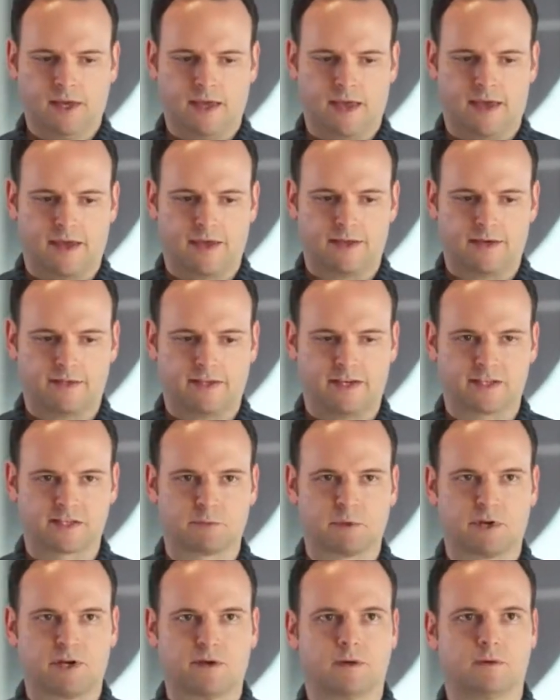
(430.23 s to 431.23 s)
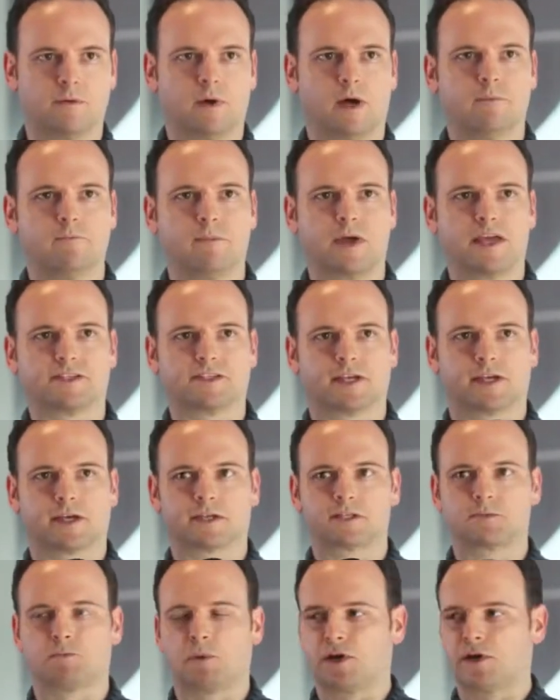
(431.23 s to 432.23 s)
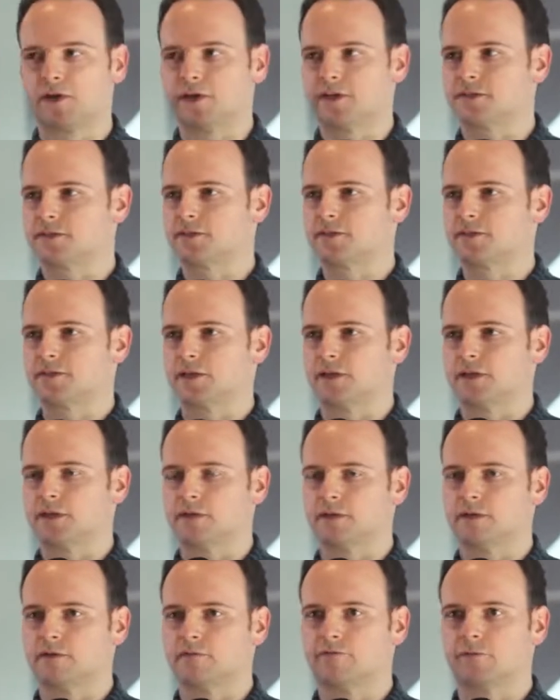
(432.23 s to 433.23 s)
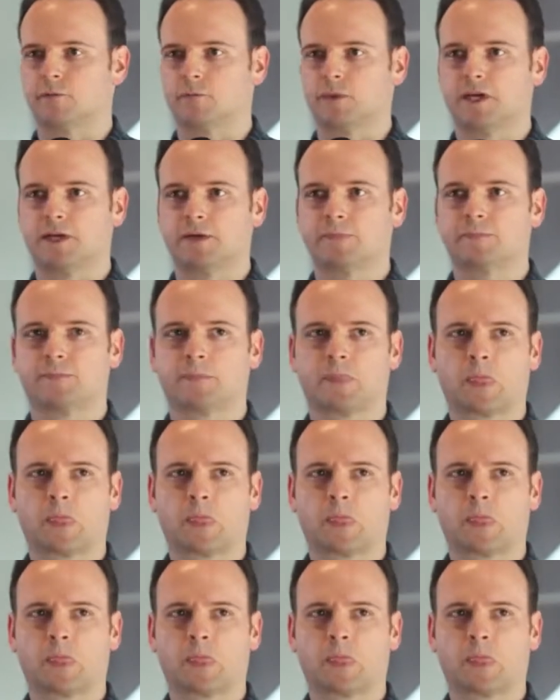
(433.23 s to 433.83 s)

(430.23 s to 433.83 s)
And that's been an amazing experience for me.